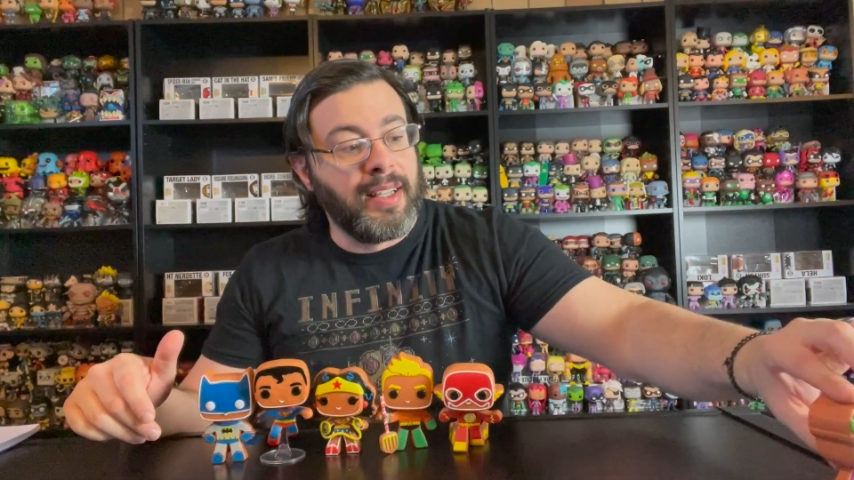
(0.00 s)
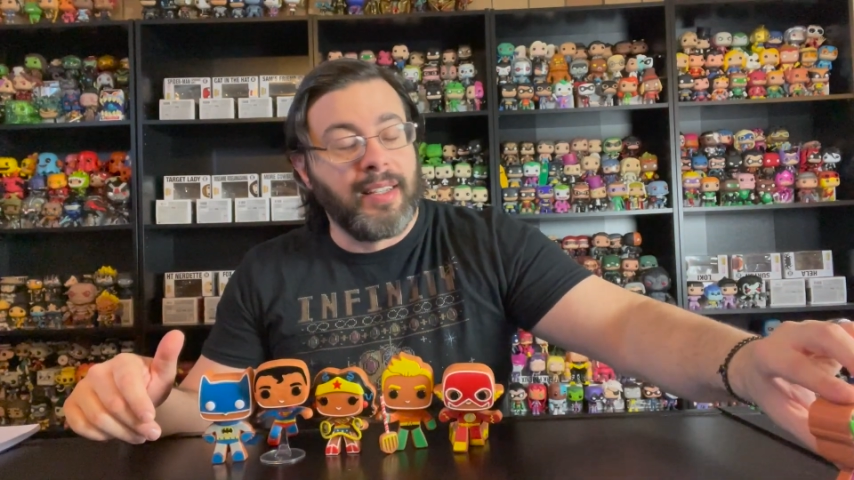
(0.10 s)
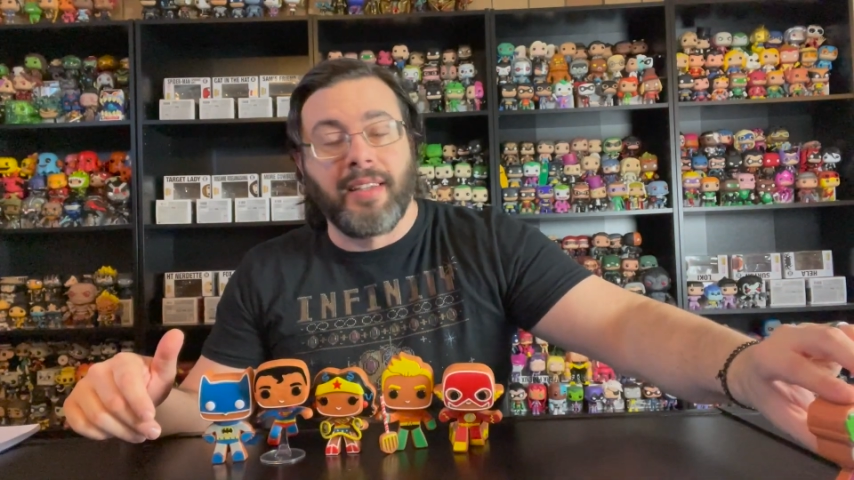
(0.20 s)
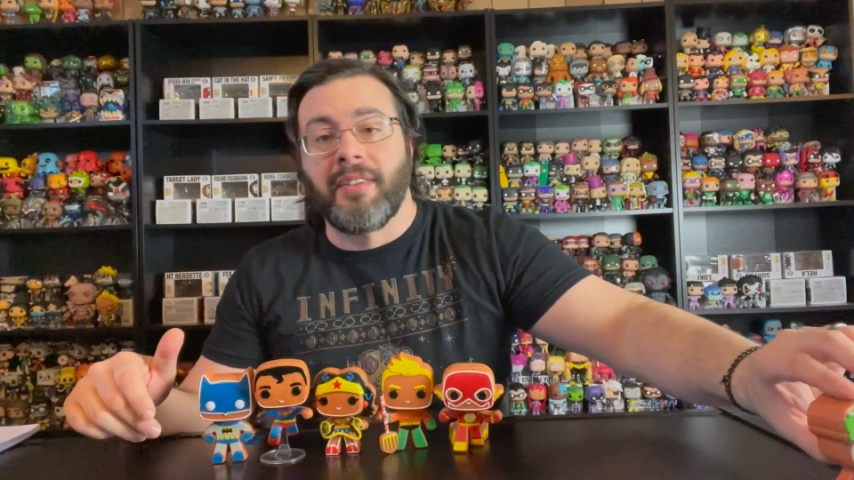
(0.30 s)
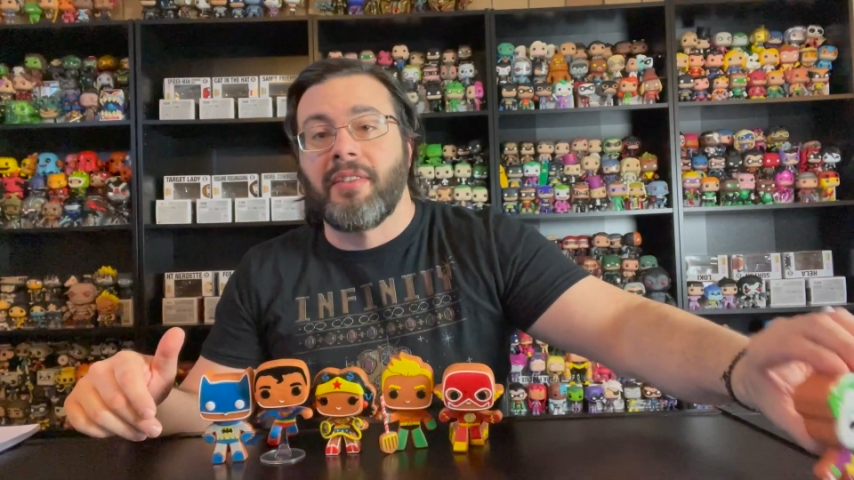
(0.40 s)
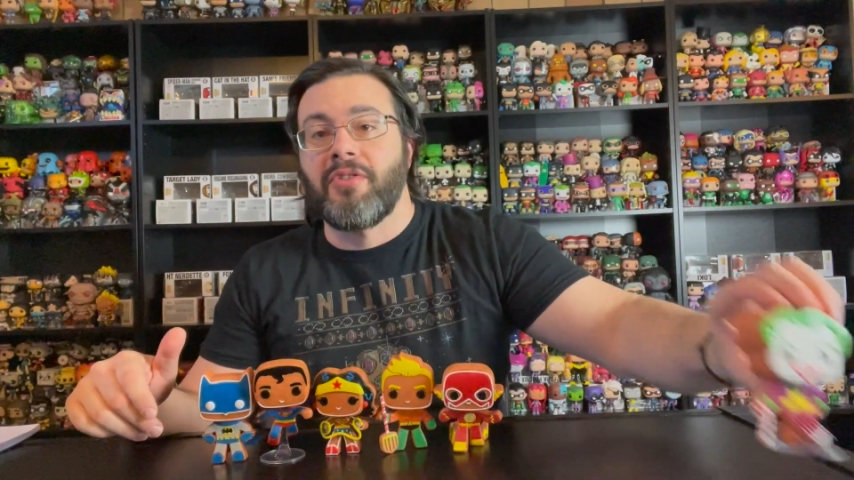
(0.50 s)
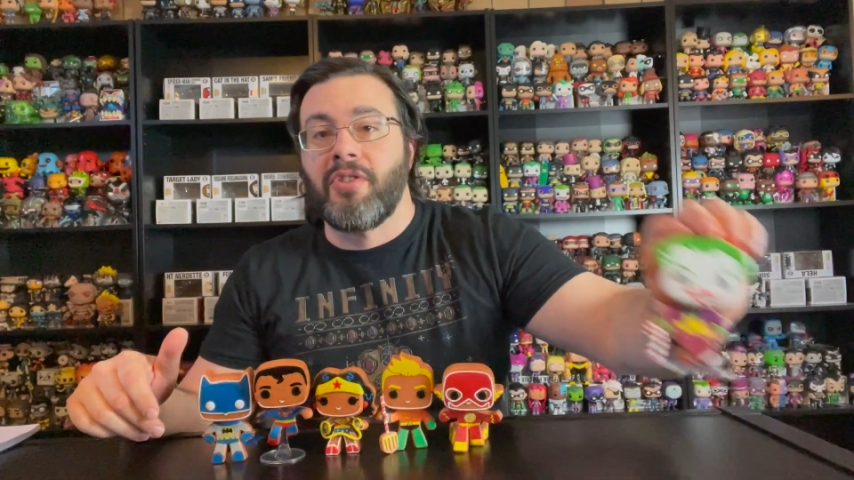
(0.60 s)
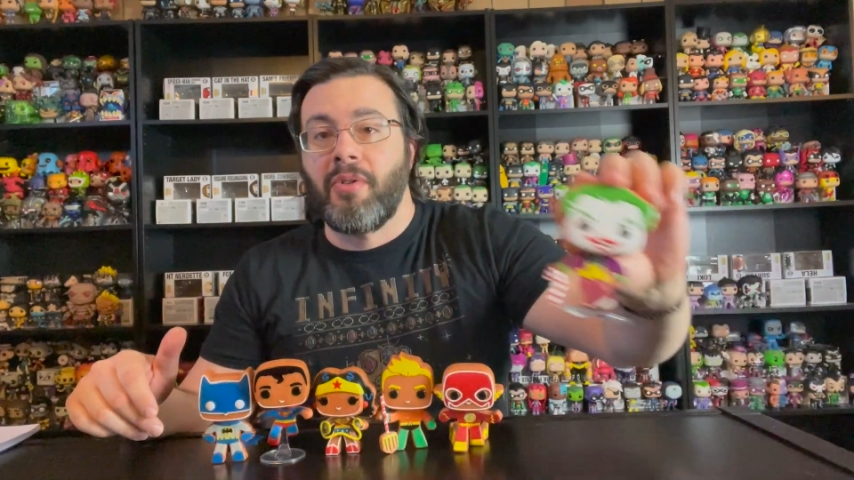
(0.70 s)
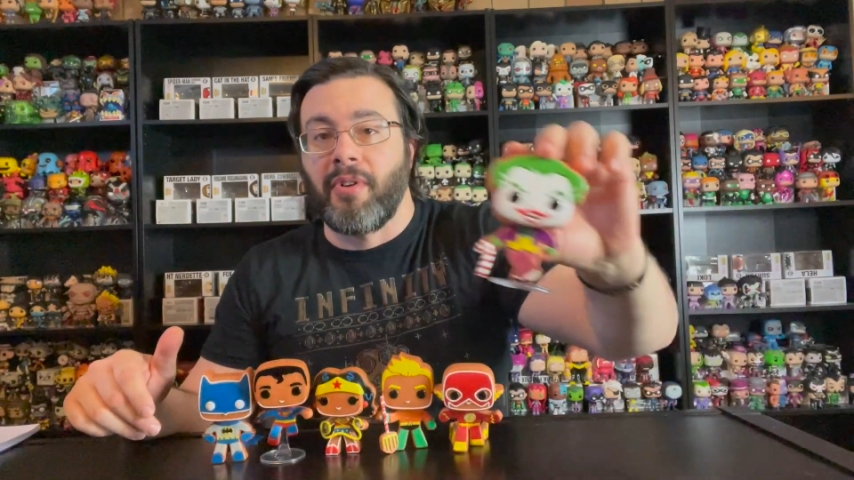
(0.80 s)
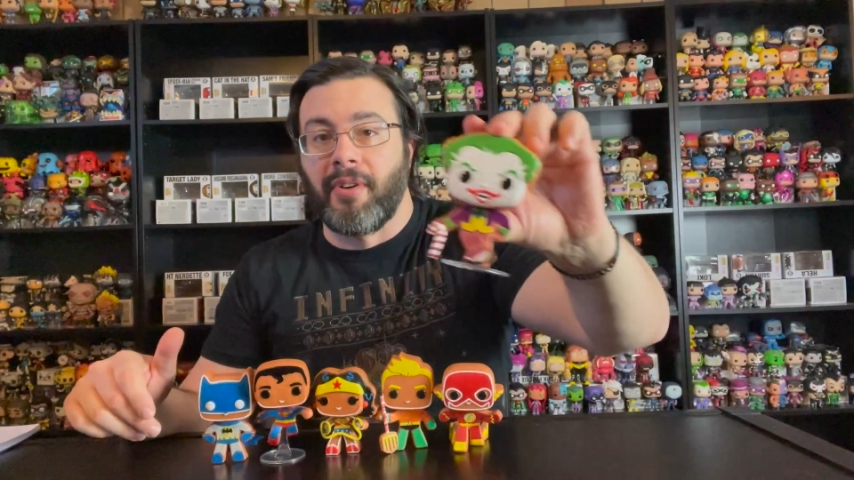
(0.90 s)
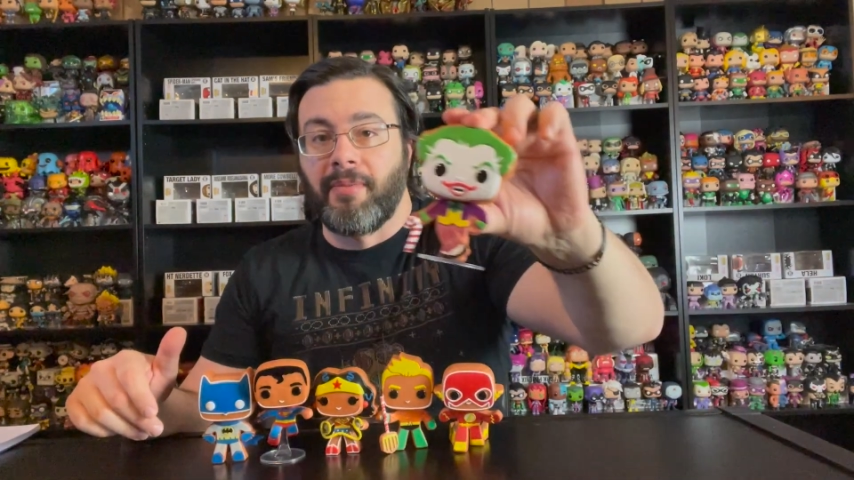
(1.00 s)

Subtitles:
and it is the Joker.